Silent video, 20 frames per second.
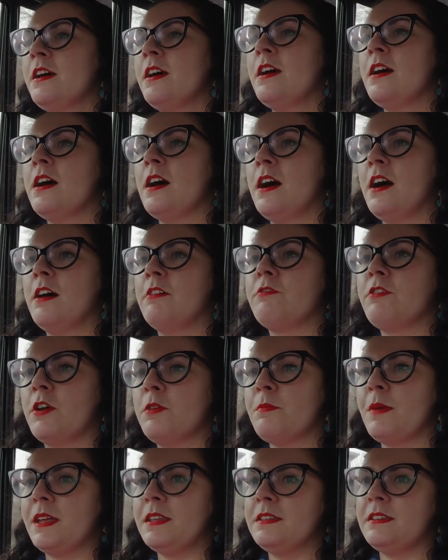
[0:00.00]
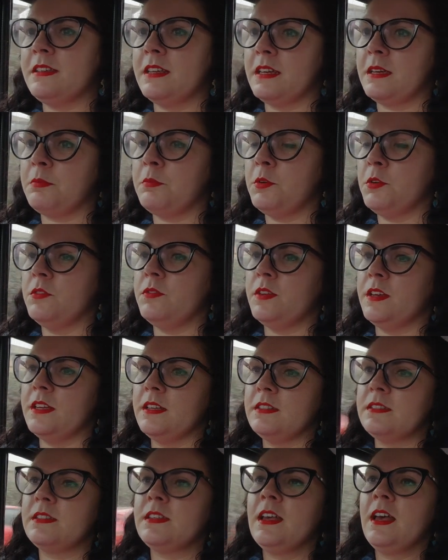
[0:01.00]
romantic movies,
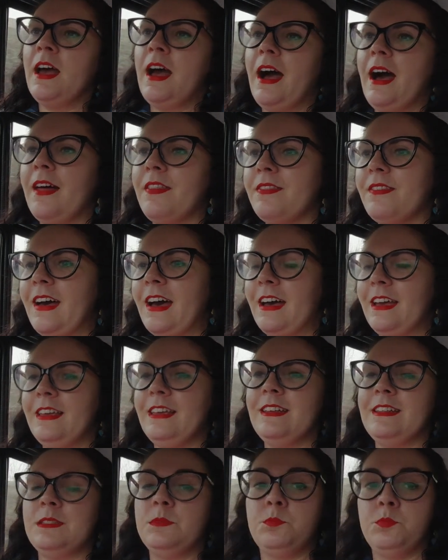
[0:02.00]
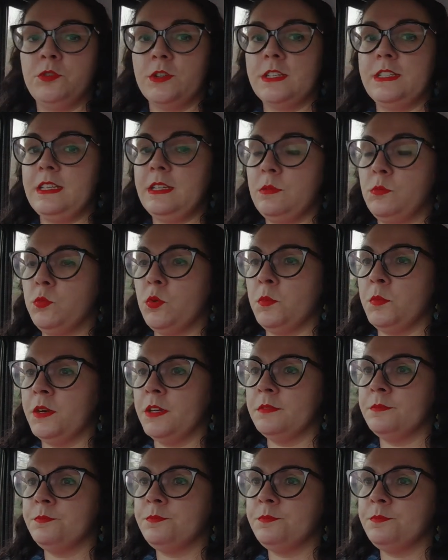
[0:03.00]
and that is Pretty Woman.